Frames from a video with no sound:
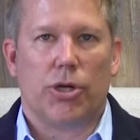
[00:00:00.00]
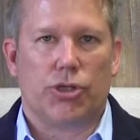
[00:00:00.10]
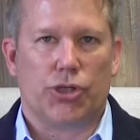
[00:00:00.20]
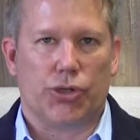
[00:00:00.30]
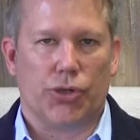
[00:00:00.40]

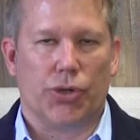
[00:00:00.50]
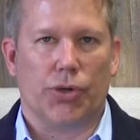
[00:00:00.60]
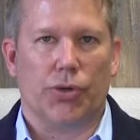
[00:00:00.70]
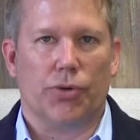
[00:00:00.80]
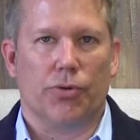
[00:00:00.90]

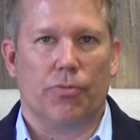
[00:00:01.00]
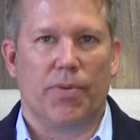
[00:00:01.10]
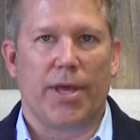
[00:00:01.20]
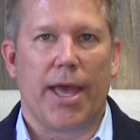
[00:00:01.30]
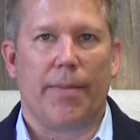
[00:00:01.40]
to
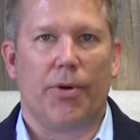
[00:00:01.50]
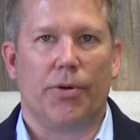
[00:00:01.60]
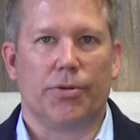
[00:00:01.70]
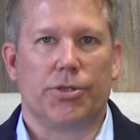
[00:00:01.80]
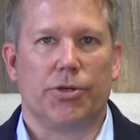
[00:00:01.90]
be
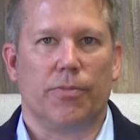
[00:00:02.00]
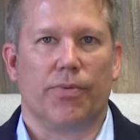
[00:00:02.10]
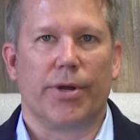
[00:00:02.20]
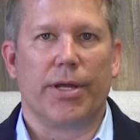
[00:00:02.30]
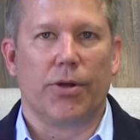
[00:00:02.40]
able to
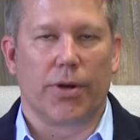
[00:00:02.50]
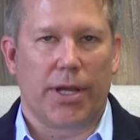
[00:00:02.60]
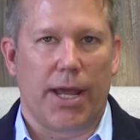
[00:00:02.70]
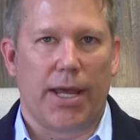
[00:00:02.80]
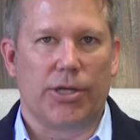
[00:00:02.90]
bring your
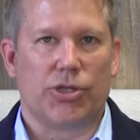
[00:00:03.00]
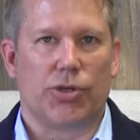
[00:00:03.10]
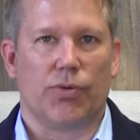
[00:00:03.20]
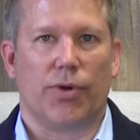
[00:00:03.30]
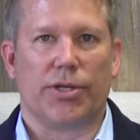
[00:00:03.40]
case
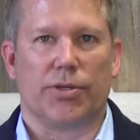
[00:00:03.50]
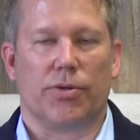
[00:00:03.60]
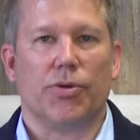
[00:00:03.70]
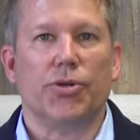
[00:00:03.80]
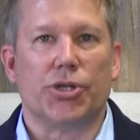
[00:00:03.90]
to
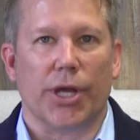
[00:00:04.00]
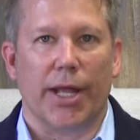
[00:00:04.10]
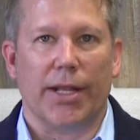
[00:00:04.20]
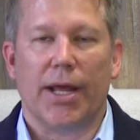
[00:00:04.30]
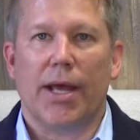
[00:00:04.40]

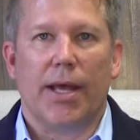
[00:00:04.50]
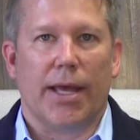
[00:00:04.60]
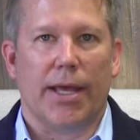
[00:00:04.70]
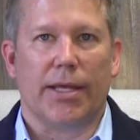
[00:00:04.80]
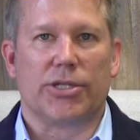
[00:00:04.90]
resolution.
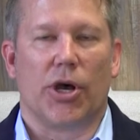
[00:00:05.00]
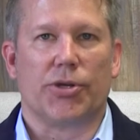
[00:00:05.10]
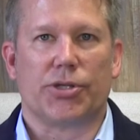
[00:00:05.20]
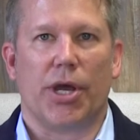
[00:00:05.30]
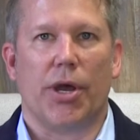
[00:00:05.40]
It's
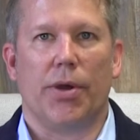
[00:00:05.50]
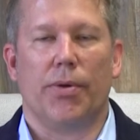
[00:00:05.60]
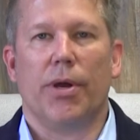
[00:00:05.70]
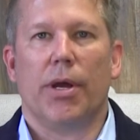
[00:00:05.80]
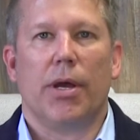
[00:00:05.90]

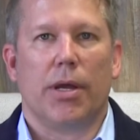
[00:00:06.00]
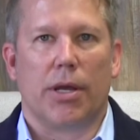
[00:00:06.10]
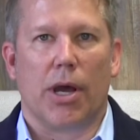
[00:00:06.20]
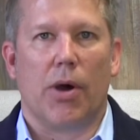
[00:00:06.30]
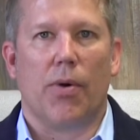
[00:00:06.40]
also
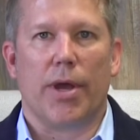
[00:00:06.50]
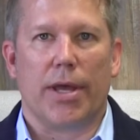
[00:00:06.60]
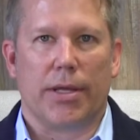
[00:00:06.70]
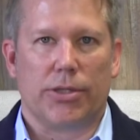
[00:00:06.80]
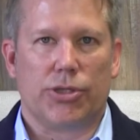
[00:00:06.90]

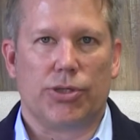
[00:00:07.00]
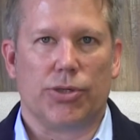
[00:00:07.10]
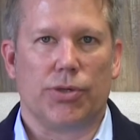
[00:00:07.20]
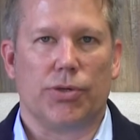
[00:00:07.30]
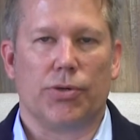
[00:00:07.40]
going
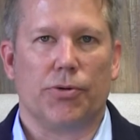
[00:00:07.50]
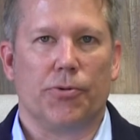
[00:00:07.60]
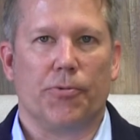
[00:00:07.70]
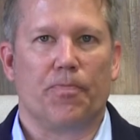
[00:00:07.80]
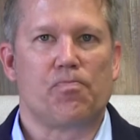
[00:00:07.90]

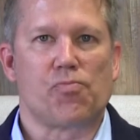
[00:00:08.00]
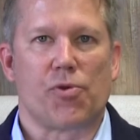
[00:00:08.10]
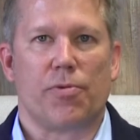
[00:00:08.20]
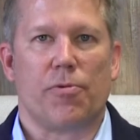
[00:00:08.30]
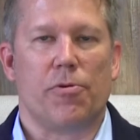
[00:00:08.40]
to
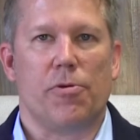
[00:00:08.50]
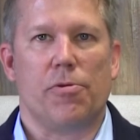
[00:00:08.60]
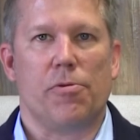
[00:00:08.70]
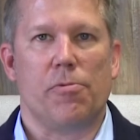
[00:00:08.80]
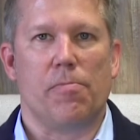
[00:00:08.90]

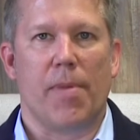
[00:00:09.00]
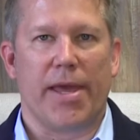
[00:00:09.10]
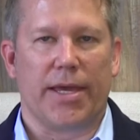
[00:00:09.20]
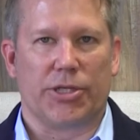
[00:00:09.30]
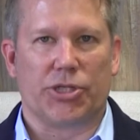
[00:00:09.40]

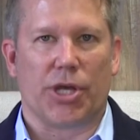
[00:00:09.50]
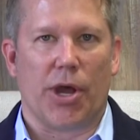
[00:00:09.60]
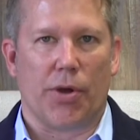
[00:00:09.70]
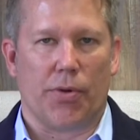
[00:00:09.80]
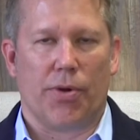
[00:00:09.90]
make it
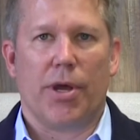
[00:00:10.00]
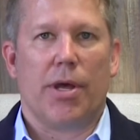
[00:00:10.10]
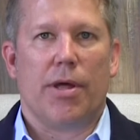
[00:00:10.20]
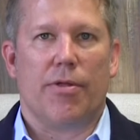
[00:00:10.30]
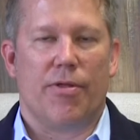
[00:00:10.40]
so
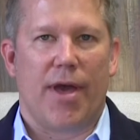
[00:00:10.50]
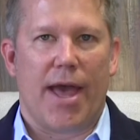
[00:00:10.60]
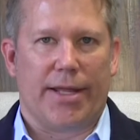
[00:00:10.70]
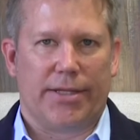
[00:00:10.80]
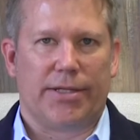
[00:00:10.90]

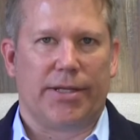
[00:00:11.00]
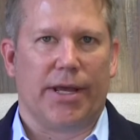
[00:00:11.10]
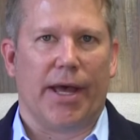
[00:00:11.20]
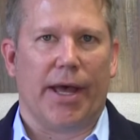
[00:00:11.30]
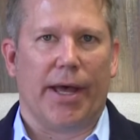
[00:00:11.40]
that
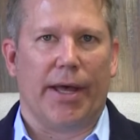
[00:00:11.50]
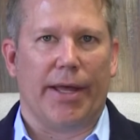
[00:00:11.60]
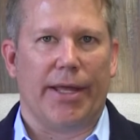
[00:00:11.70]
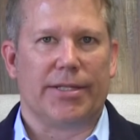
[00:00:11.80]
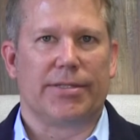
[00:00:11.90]

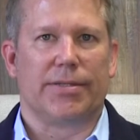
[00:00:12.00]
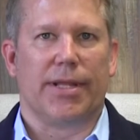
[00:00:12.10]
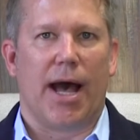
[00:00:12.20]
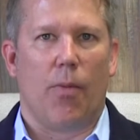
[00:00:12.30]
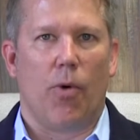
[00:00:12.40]
it's
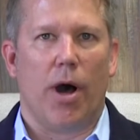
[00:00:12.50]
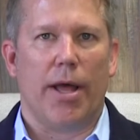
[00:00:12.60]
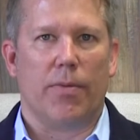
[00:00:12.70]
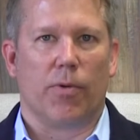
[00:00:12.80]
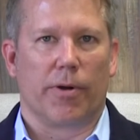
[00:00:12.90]
not
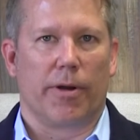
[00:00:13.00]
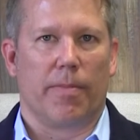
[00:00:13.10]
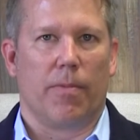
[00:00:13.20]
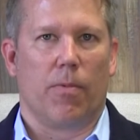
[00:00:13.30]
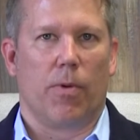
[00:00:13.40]
one
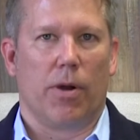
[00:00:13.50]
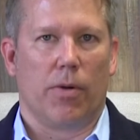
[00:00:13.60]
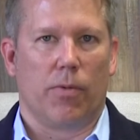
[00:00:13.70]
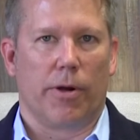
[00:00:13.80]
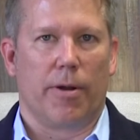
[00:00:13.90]

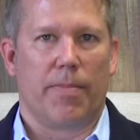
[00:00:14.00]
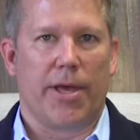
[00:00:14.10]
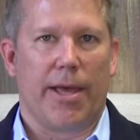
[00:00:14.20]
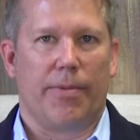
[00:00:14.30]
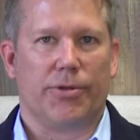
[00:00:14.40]
where we're gonna
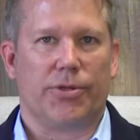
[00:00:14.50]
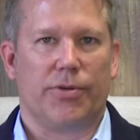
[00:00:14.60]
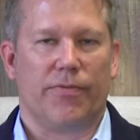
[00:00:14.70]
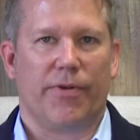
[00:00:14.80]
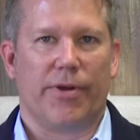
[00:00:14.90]
be able
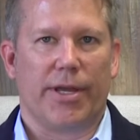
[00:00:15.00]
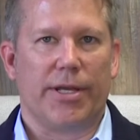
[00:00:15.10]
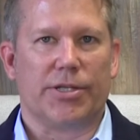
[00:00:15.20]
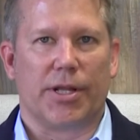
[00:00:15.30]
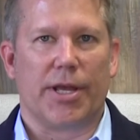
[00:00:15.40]
to very
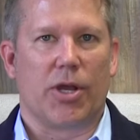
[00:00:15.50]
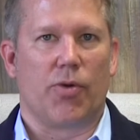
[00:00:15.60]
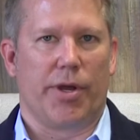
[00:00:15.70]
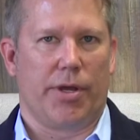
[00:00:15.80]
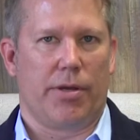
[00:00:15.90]
easily,
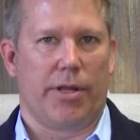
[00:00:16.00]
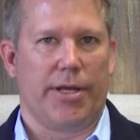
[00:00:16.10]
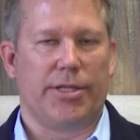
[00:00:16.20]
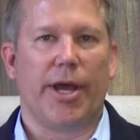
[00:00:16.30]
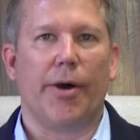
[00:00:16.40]

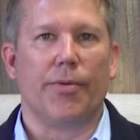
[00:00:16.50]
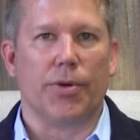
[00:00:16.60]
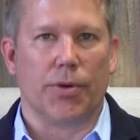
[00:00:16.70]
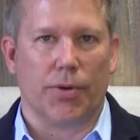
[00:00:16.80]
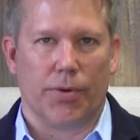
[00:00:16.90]
quickly tell
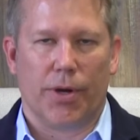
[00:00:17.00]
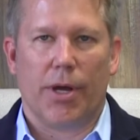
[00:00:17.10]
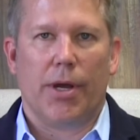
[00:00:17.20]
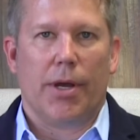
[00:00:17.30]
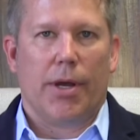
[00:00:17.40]
you
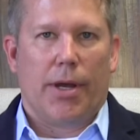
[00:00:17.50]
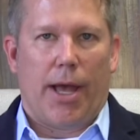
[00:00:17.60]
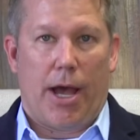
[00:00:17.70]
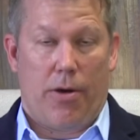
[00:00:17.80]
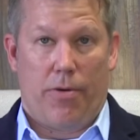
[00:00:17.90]

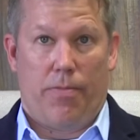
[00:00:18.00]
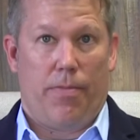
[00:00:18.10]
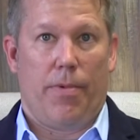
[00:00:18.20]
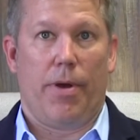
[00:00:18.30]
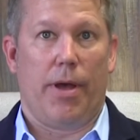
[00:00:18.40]

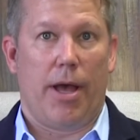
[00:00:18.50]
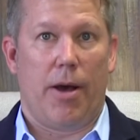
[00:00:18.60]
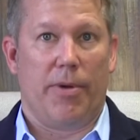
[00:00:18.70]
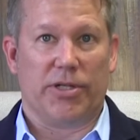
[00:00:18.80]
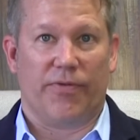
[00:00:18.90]

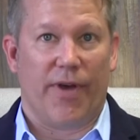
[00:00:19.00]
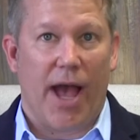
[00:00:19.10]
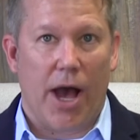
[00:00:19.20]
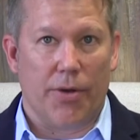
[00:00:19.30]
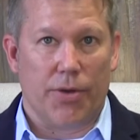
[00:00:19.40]
how much
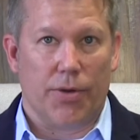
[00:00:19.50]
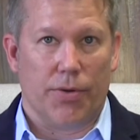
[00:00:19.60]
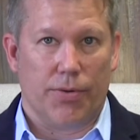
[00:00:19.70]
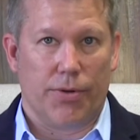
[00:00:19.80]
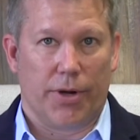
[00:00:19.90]

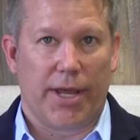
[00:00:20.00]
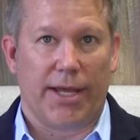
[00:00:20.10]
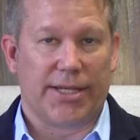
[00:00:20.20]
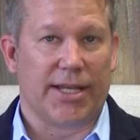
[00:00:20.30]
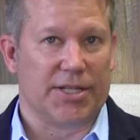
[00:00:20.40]
value your
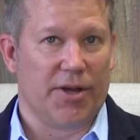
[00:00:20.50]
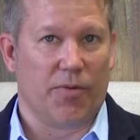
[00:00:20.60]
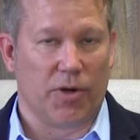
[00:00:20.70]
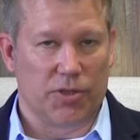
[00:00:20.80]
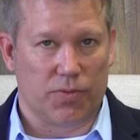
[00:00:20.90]
case has. In
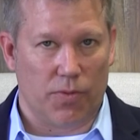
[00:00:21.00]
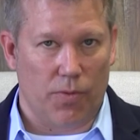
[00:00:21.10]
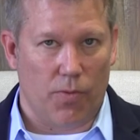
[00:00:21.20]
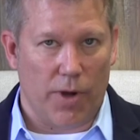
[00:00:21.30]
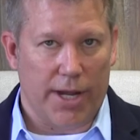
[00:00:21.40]
other words,
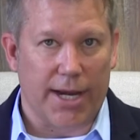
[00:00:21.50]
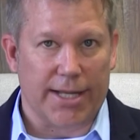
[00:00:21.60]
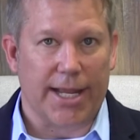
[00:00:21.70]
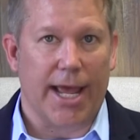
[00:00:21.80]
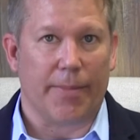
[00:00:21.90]
what kind
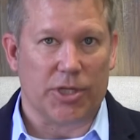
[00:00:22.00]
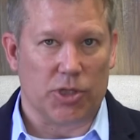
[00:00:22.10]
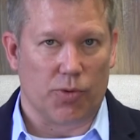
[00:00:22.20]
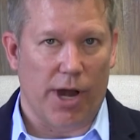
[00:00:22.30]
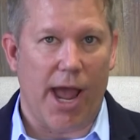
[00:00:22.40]
of
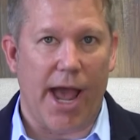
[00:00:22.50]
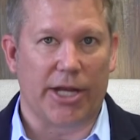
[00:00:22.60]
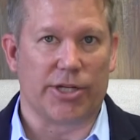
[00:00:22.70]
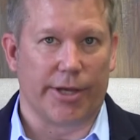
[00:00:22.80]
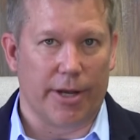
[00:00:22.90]
damages we're
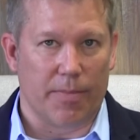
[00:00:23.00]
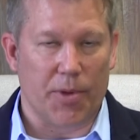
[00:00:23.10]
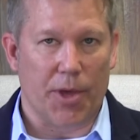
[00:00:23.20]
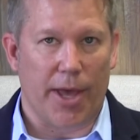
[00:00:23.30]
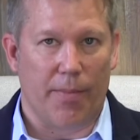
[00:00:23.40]
actually going to
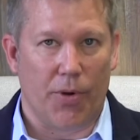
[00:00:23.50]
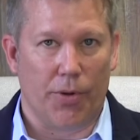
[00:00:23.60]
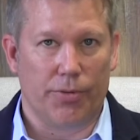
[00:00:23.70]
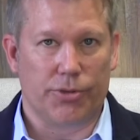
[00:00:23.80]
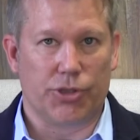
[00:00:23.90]
be
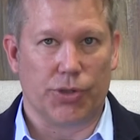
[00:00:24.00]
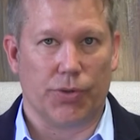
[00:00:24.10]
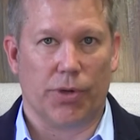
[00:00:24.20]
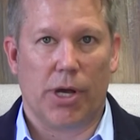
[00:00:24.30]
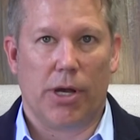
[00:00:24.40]
able to